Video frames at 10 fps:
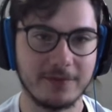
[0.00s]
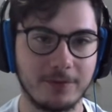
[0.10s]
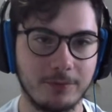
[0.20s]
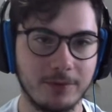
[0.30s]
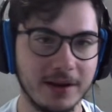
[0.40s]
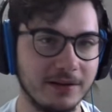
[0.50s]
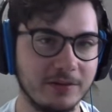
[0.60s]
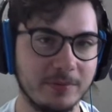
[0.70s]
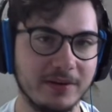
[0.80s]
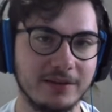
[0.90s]
a real
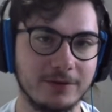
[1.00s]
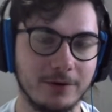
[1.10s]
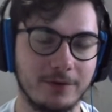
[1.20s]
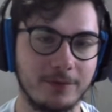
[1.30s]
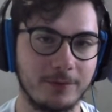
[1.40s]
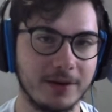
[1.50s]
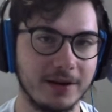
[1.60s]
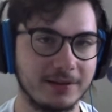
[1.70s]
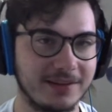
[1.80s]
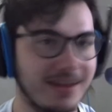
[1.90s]
experience of a
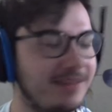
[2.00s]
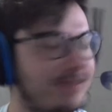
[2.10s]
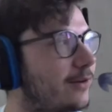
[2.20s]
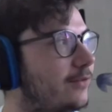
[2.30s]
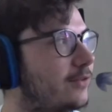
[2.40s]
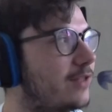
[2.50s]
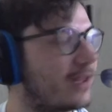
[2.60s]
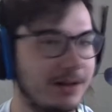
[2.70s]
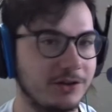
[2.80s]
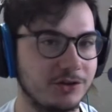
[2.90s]
real taste of the
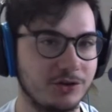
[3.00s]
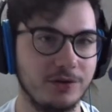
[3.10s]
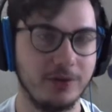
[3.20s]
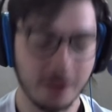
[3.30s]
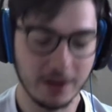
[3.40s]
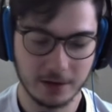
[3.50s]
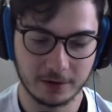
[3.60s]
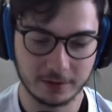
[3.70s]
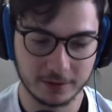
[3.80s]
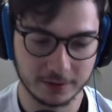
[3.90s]
culture you
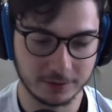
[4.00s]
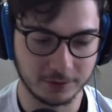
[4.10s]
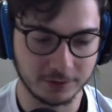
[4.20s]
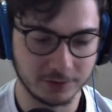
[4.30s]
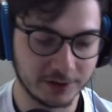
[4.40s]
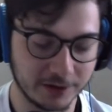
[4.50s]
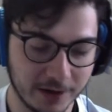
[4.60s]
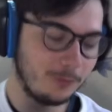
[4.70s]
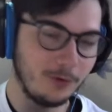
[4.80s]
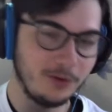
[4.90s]
are going to learn.
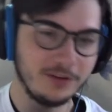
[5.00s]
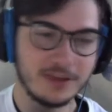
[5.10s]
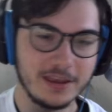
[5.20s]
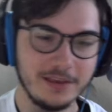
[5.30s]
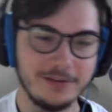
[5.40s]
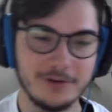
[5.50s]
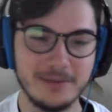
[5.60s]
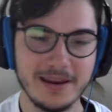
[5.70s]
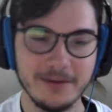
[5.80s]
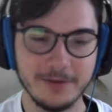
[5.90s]
What is your
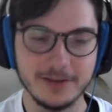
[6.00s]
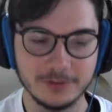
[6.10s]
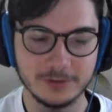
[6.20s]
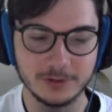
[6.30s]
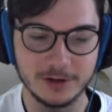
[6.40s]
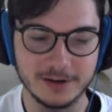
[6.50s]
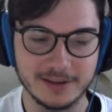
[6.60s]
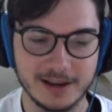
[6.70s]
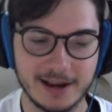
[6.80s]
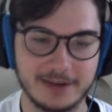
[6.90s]
main reason to learn
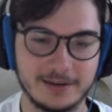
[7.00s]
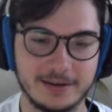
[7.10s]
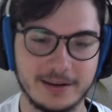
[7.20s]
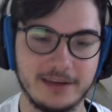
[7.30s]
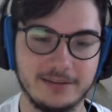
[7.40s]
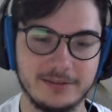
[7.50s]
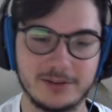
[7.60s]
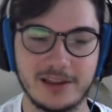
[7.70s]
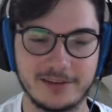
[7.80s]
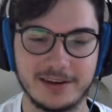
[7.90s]
Italian in
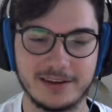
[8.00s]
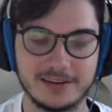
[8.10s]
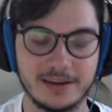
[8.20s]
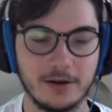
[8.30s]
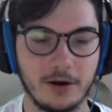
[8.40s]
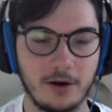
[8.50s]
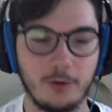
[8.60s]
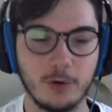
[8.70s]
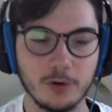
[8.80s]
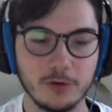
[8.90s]
2019? Or
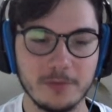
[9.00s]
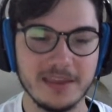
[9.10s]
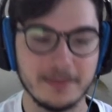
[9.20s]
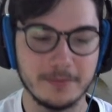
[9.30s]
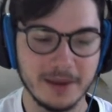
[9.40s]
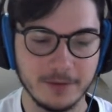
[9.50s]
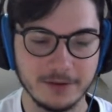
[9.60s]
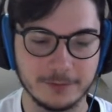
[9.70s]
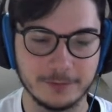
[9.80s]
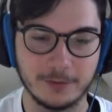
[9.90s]
what could be the main
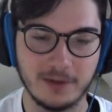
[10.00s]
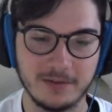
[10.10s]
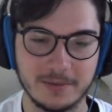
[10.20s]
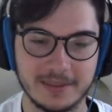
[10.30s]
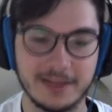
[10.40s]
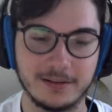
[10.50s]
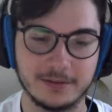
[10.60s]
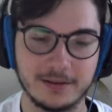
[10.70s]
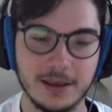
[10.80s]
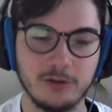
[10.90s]
reason for everybody
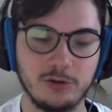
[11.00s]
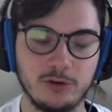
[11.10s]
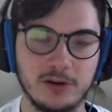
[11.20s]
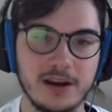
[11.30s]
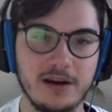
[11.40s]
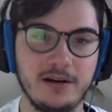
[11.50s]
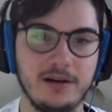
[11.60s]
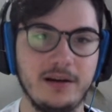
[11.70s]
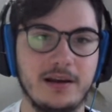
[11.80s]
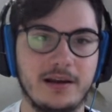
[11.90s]
else to learn
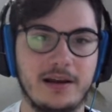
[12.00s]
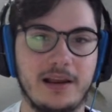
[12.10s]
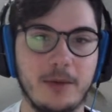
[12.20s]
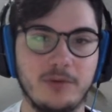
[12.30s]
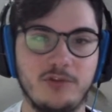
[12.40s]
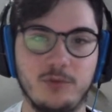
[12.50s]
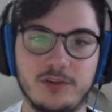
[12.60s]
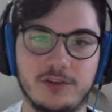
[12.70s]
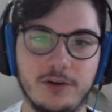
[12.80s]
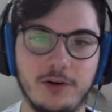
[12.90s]
a language which
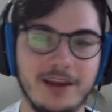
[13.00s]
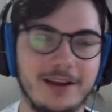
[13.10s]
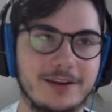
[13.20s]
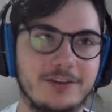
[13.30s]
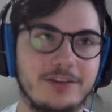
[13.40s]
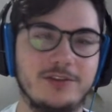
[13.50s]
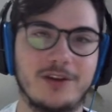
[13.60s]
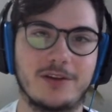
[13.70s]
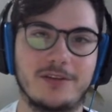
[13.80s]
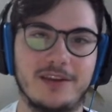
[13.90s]
is not English in
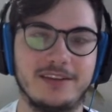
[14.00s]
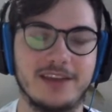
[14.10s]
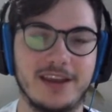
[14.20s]
2019?